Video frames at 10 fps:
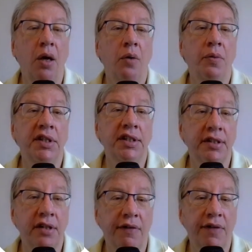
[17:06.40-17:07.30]
We
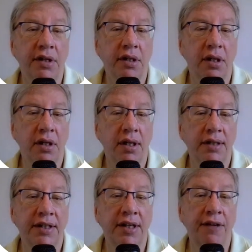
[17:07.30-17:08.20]
discovered
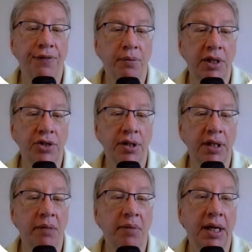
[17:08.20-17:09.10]
that information
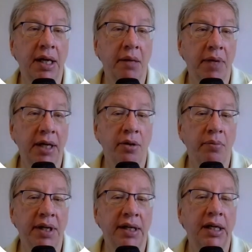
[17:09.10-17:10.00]
can be gained by
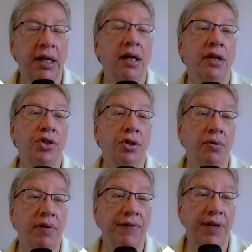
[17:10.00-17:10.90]
combining
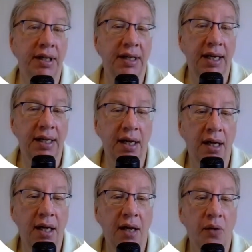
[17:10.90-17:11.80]
geographic data
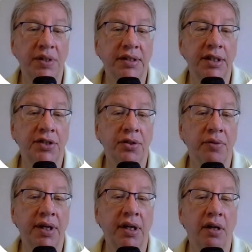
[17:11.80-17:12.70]
with
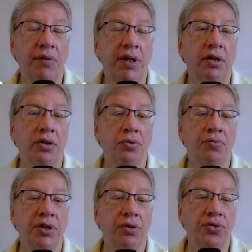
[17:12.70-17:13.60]
historical record to
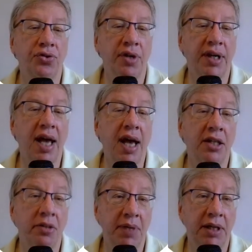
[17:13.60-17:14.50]
reconstruct
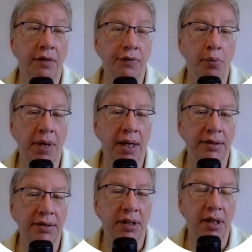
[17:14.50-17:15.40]
aspects of the
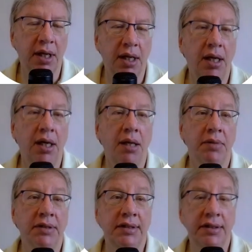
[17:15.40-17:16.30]
past.
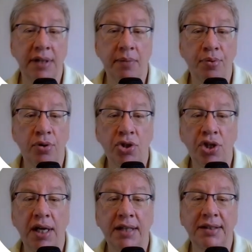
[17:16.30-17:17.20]
But this
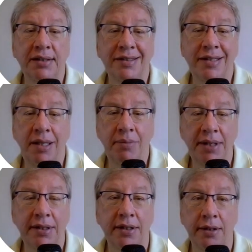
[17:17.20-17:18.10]
approach has its
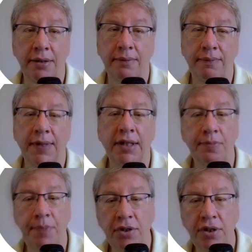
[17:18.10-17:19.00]
limit,
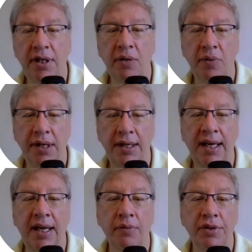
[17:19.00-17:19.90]
especially when
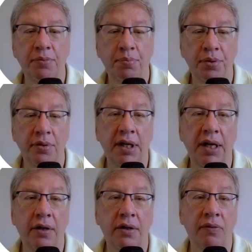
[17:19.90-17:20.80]
dealing with
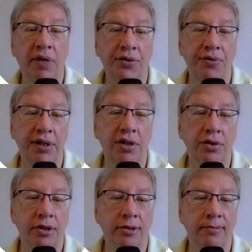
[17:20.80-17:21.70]
purely oral
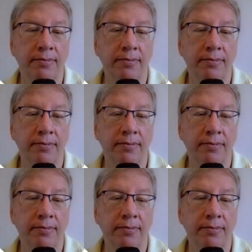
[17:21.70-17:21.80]
tradition.